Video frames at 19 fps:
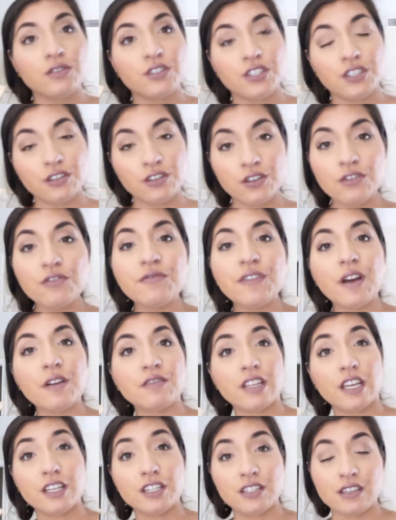2
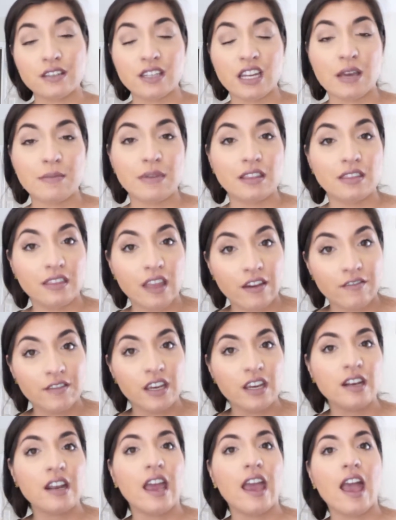foundations that I've been
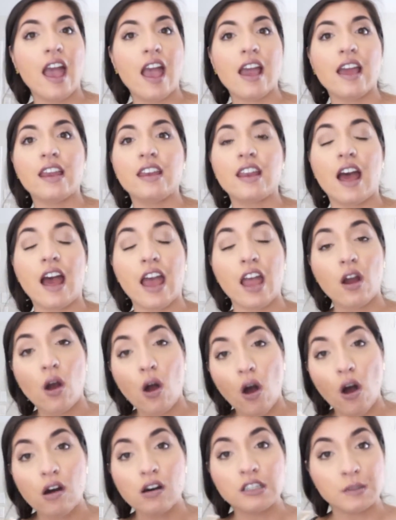loving, and I
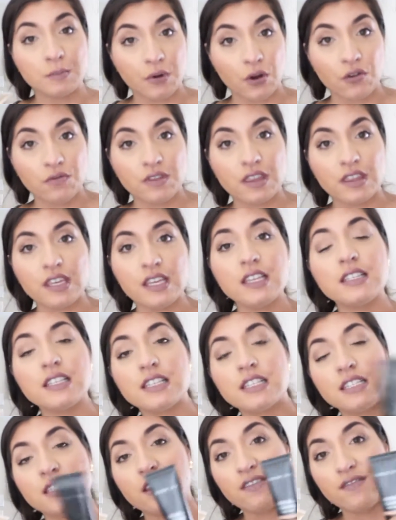hauled both of these.
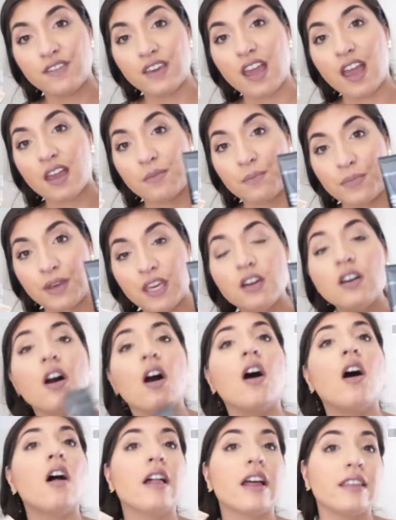This is a VIB
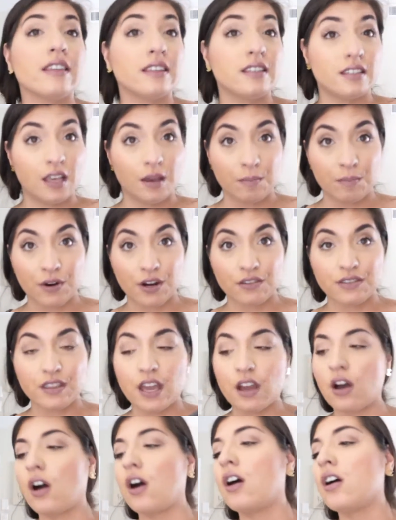haul, and this is a
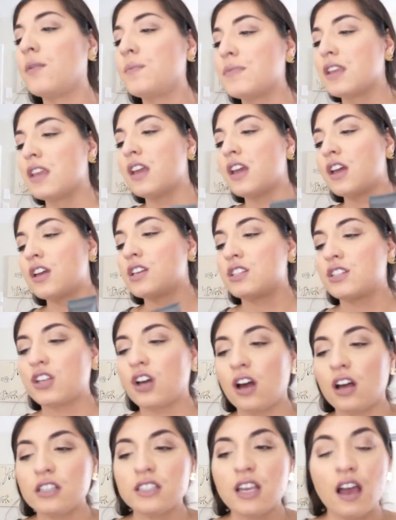birthday haul. So
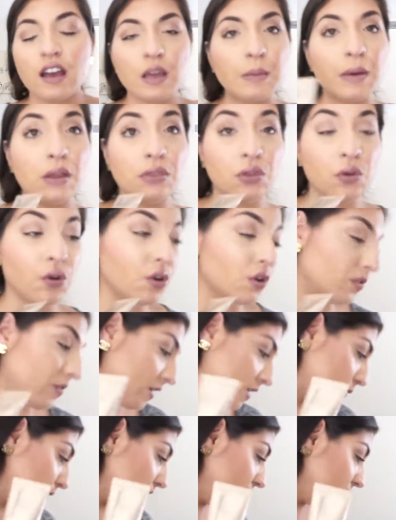I'll talk about
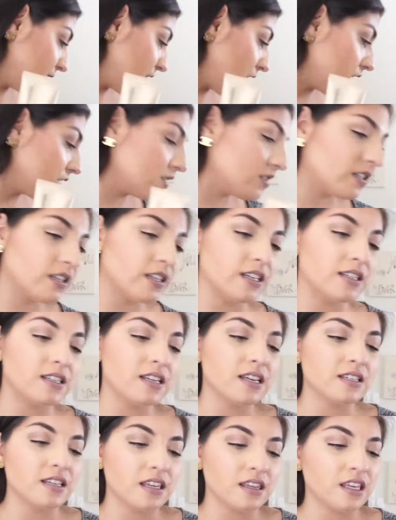this one first. This
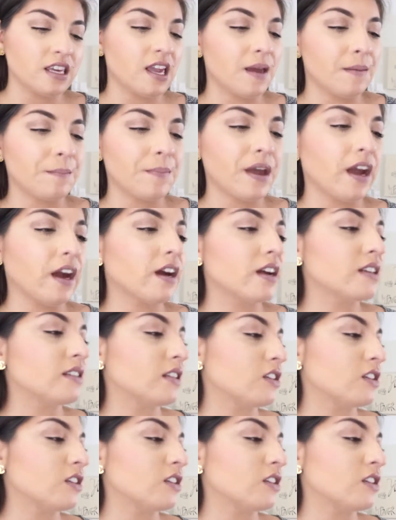is the Bare